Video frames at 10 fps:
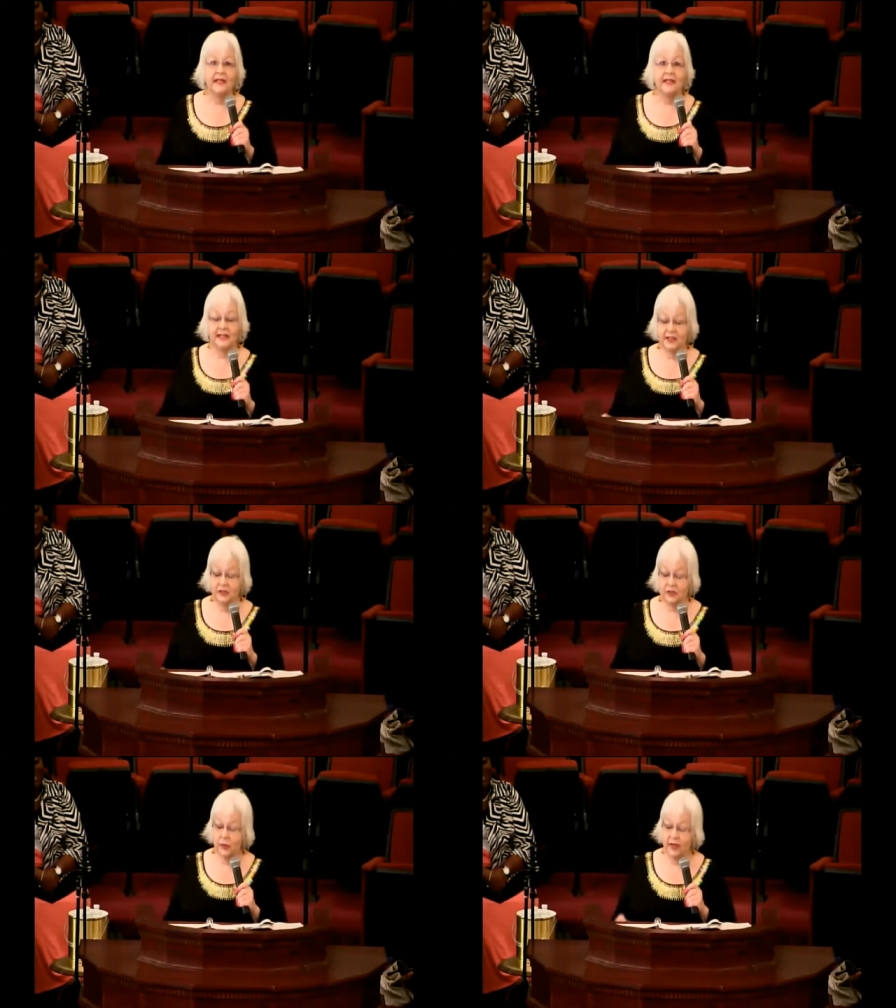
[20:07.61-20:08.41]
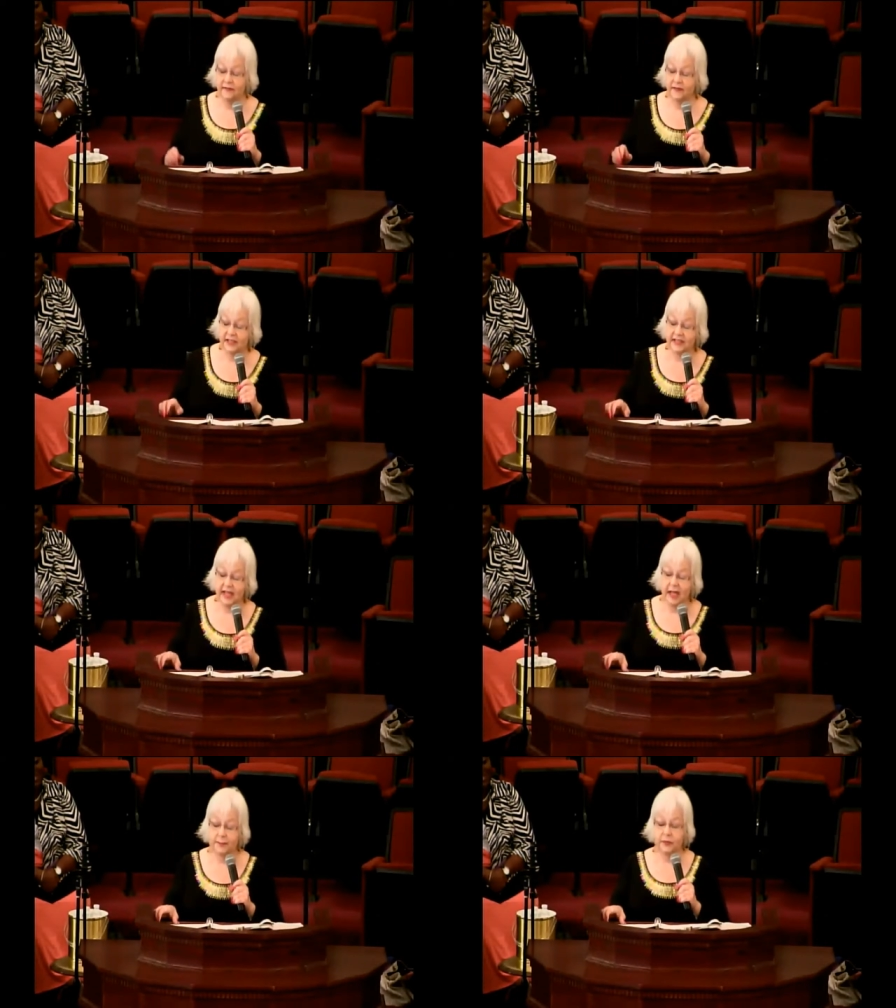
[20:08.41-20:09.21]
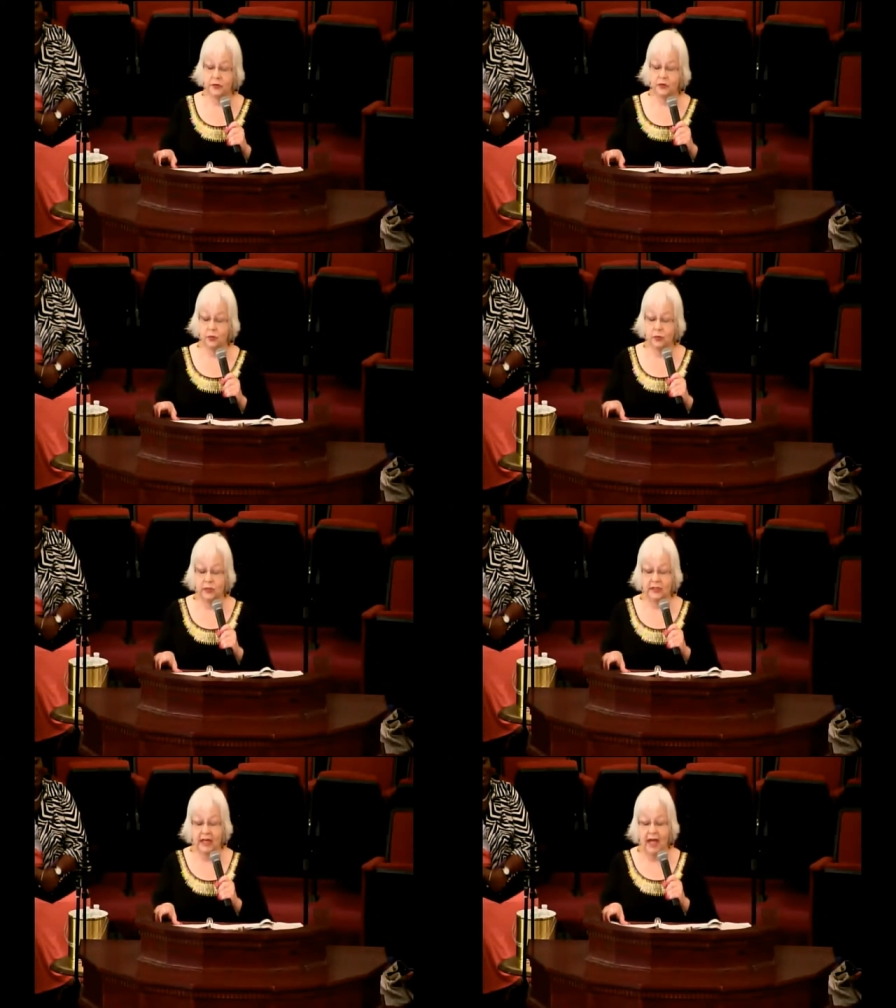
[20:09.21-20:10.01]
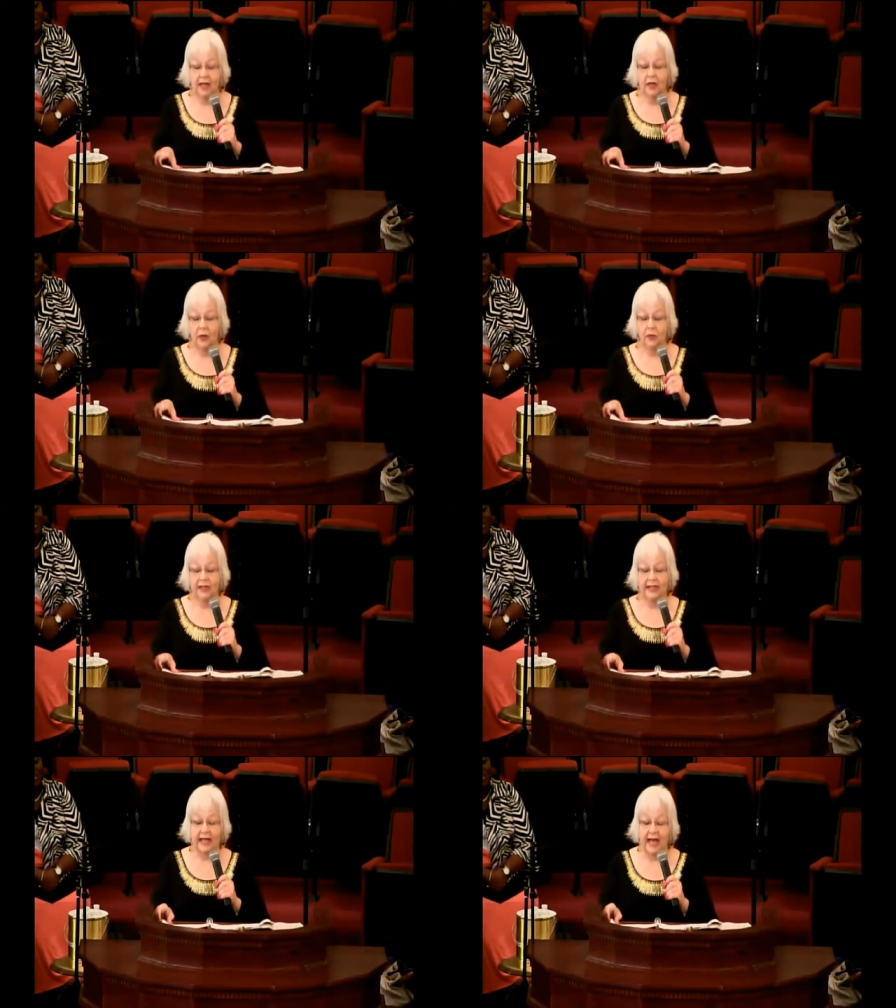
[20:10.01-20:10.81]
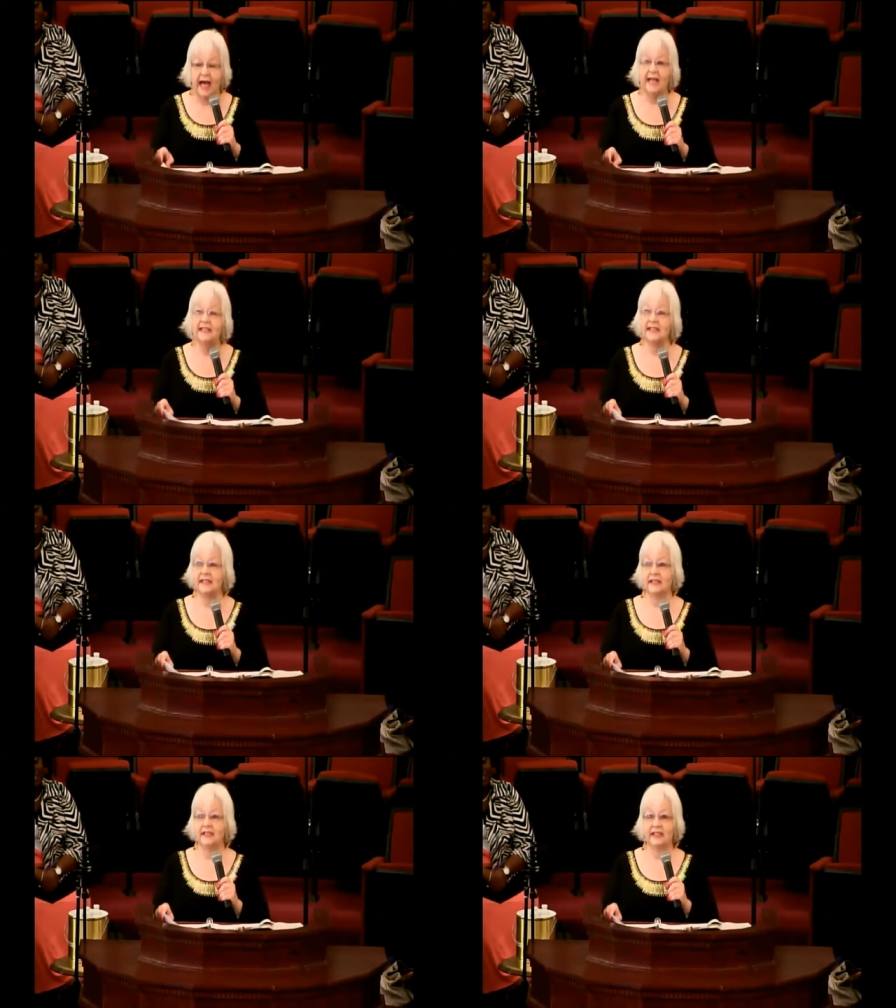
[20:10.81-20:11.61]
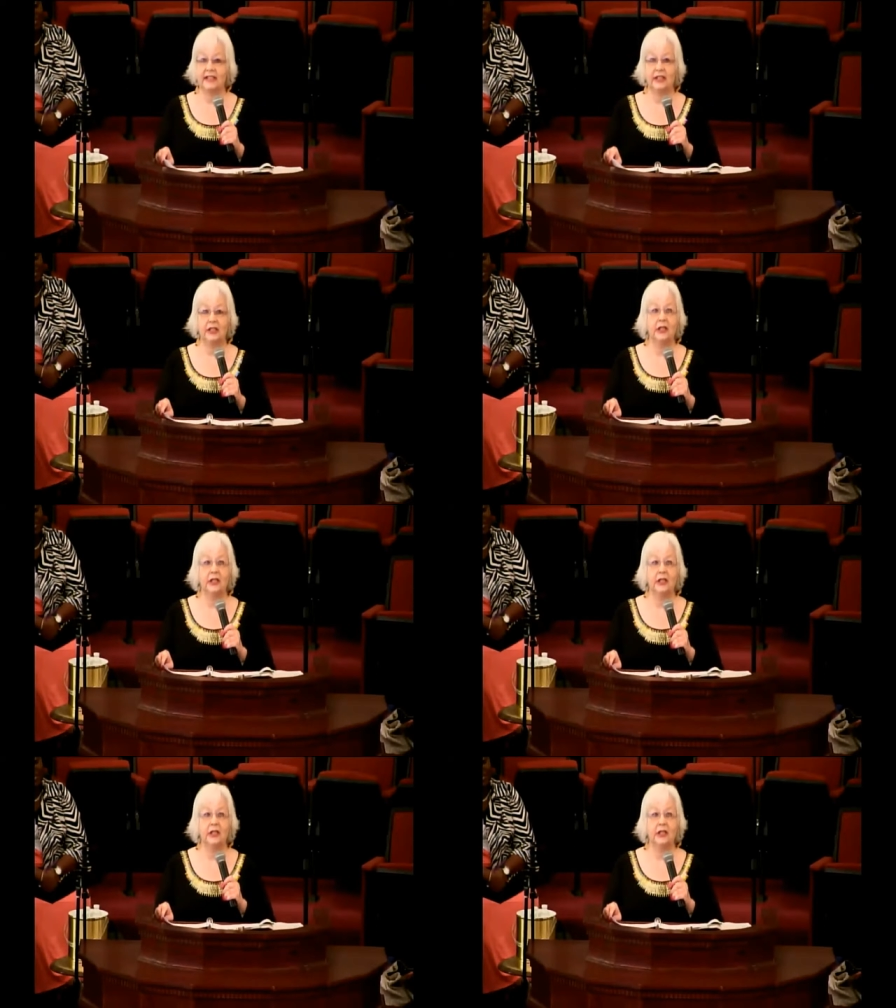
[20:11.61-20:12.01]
These 12 disciples were not only constantly,